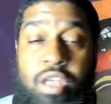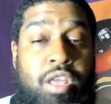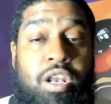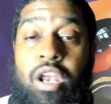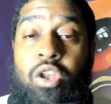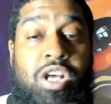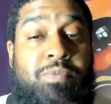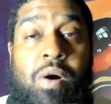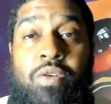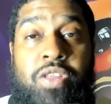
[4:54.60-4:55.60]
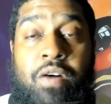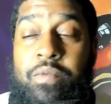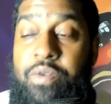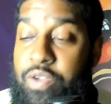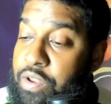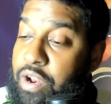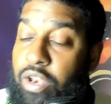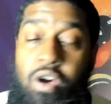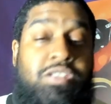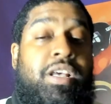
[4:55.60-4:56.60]
You done lost both of them. You done
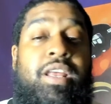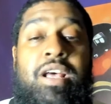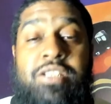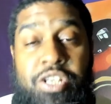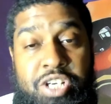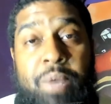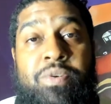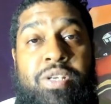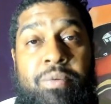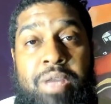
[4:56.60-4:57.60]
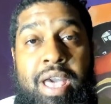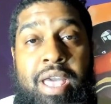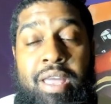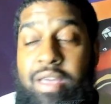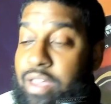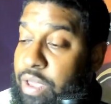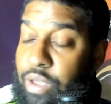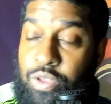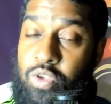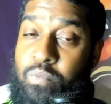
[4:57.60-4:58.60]
lost the NFC Championship game.
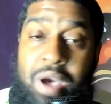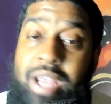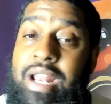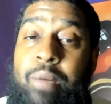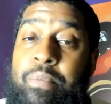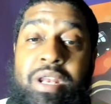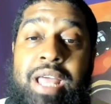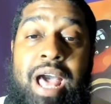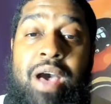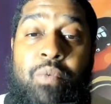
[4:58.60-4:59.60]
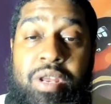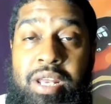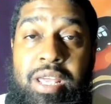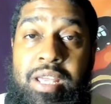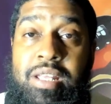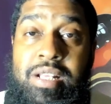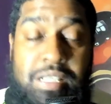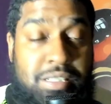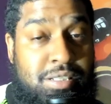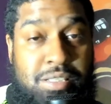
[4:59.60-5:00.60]
You might not be the guy we need
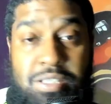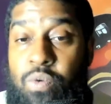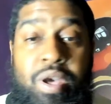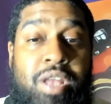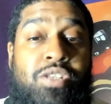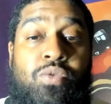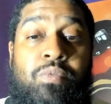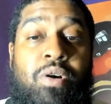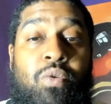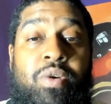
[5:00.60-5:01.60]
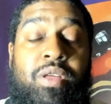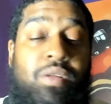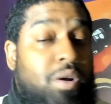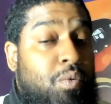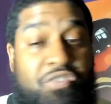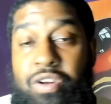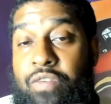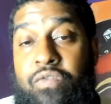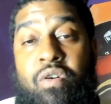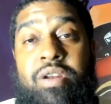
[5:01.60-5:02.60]
to win a Super Bowl with for the
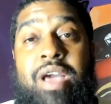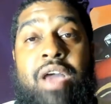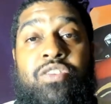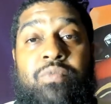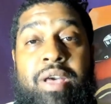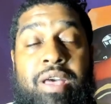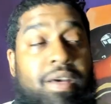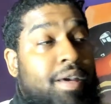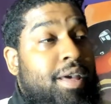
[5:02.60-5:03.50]
49ers, man.